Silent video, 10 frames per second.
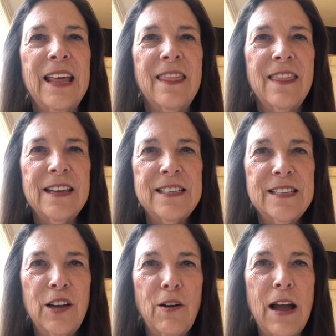This
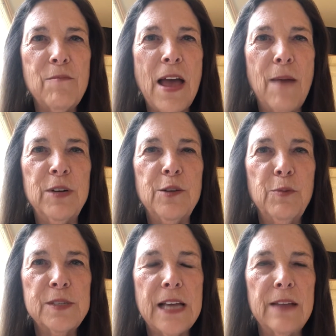year, I'm happy to
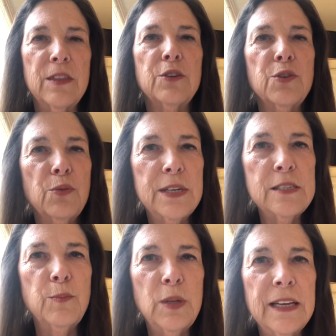present the
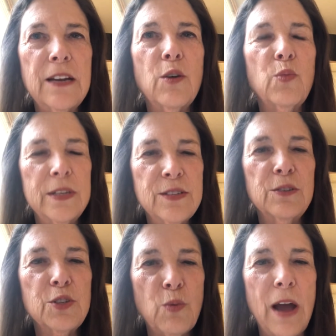Teresa Polino
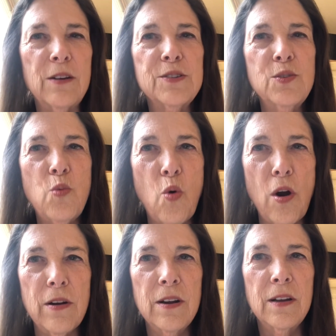Research Writers Award